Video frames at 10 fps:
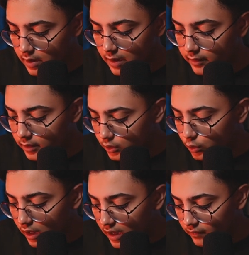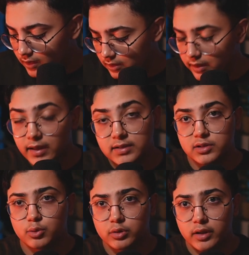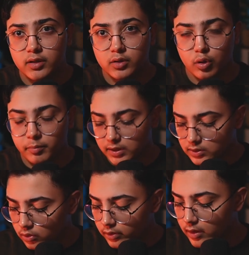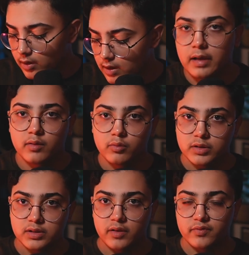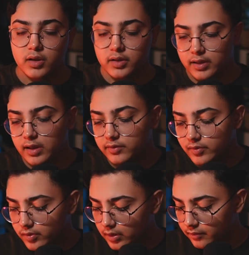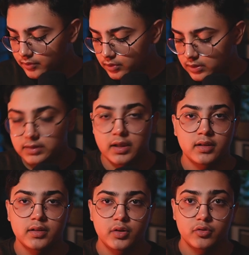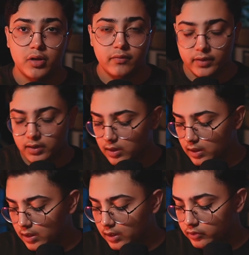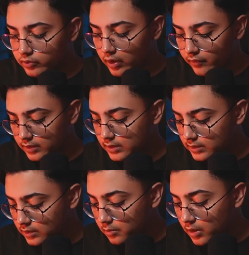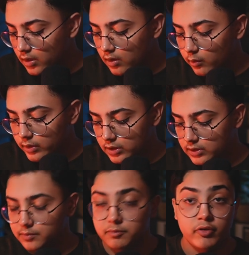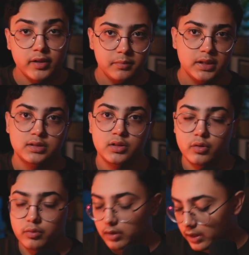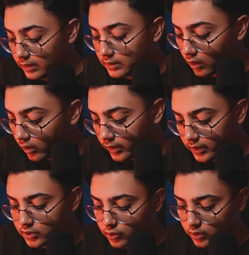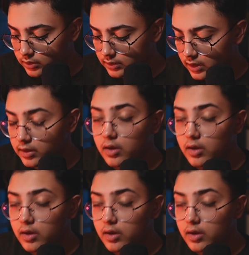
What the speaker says: and then you have the dates you did the topics on. And the reason I've colored it, I've used the standard, traffic system, which is red means, it's hard and you don't understand.